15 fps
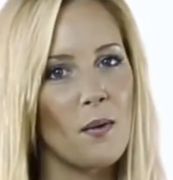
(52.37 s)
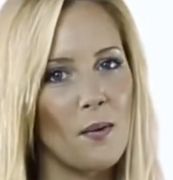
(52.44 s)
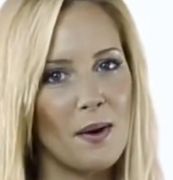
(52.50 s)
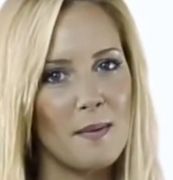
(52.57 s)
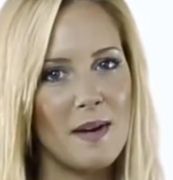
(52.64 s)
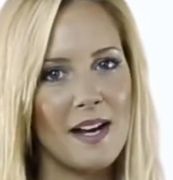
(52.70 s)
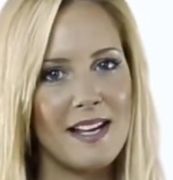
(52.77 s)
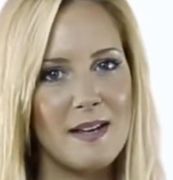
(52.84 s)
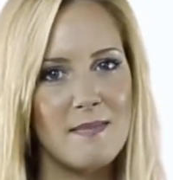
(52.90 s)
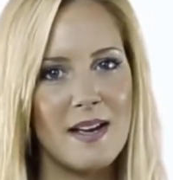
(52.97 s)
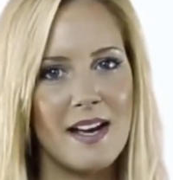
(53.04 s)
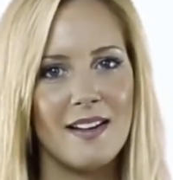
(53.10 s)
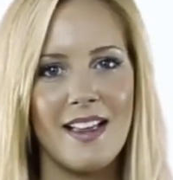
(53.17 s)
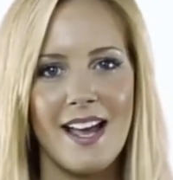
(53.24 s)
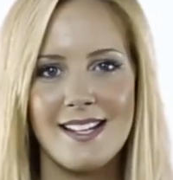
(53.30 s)
or by
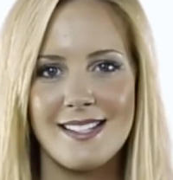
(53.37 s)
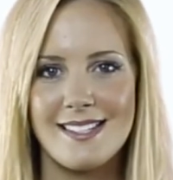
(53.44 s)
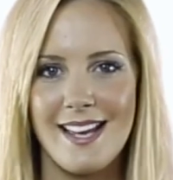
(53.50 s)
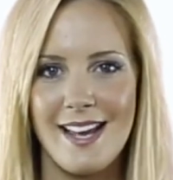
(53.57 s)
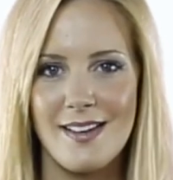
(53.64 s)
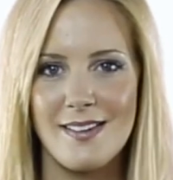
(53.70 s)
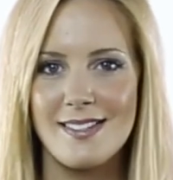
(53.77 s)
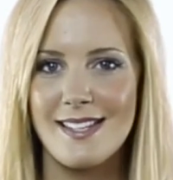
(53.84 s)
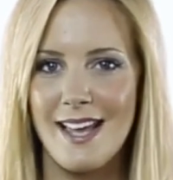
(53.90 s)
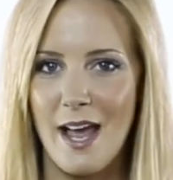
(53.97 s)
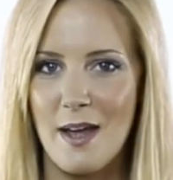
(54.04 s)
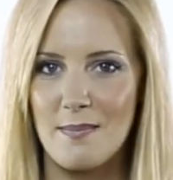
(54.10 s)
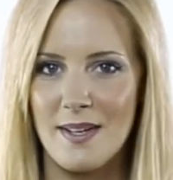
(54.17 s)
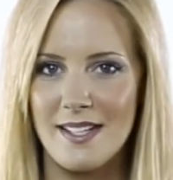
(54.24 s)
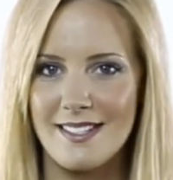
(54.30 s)
email at sales
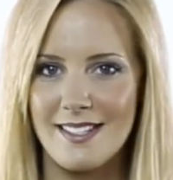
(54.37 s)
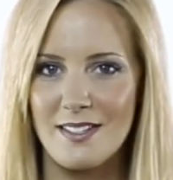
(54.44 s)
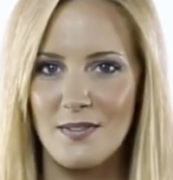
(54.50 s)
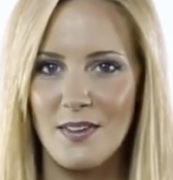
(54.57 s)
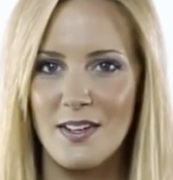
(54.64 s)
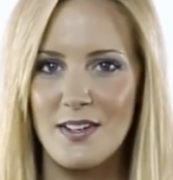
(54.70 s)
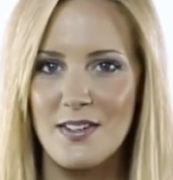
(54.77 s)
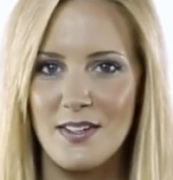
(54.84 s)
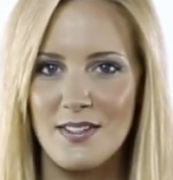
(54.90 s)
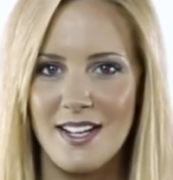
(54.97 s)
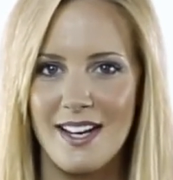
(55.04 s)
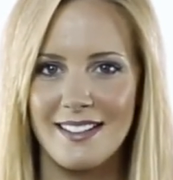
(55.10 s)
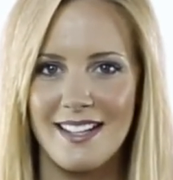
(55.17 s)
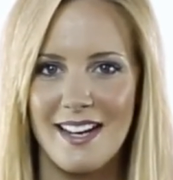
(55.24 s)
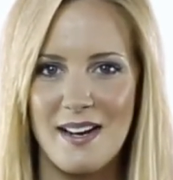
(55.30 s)
at
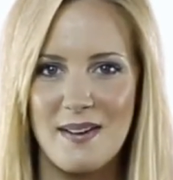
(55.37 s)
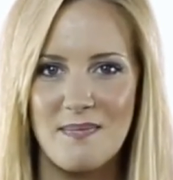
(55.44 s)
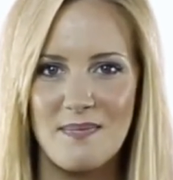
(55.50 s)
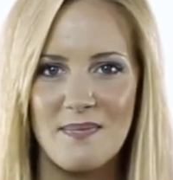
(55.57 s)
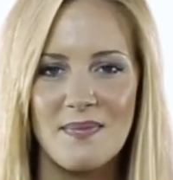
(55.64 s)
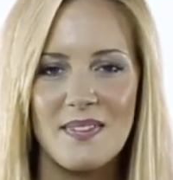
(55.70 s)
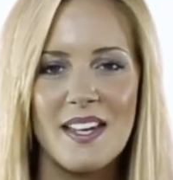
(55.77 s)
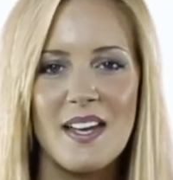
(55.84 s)
businessfurniture.com.